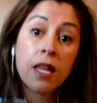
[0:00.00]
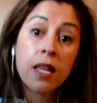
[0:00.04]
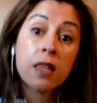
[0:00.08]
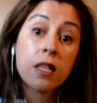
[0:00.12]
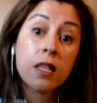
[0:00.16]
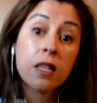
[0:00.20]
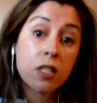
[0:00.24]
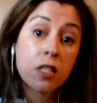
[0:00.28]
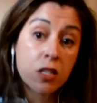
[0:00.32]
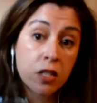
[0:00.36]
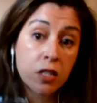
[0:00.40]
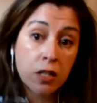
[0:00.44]

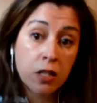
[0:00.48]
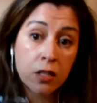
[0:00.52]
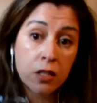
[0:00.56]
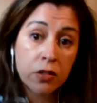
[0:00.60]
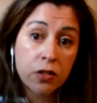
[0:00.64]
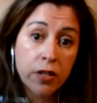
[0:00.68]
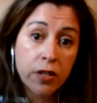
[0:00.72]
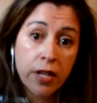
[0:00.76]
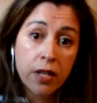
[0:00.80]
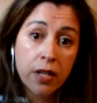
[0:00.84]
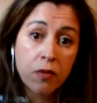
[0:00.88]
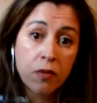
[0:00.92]
and the
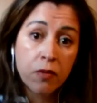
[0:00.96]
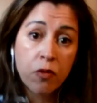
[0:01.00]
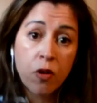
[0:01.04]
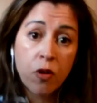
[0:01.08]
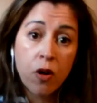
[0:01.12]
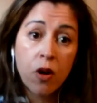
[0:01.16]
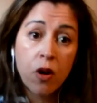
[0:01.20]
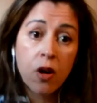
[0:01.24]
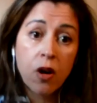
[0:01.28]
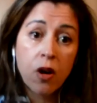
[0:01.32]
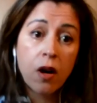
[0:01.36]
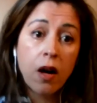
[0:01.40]
children
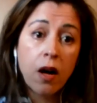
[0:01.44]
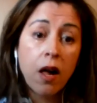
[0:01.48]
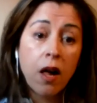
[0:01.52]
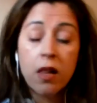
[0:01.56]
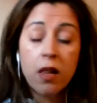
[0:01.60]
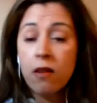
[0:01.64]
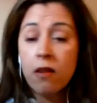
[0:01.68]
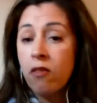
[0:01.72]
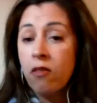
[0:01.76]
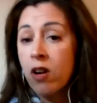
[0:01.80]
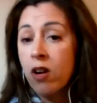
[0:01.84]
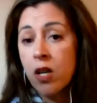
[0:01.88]
for
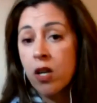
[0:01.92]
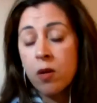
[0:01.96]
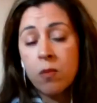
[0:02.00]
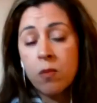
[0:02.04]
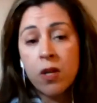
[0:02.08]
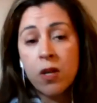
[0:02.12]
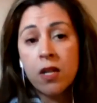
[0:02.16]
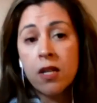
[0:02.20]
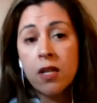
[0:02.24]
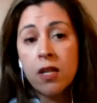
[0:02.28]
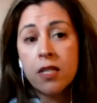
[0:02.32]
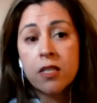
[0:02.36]
all of our
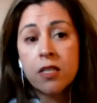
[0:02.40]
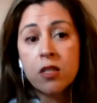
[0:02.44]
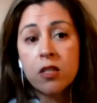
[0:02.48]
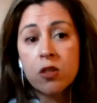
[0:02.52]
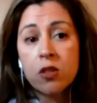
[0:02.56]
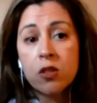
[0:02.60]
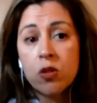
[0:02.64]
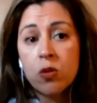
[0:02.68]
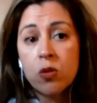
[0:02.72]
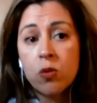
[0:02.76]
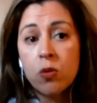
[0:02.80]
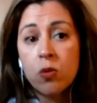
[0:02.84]

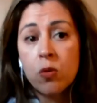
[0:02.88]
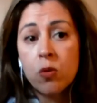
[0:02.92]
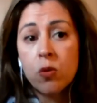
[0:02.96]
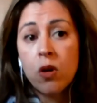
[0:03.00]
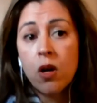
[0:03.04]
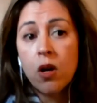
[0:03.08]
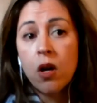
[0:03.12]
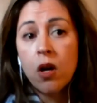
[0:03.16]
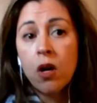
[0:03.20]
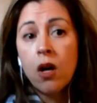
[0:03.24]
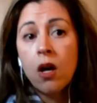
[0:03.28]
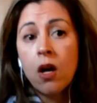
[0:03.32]
communities to
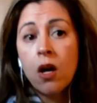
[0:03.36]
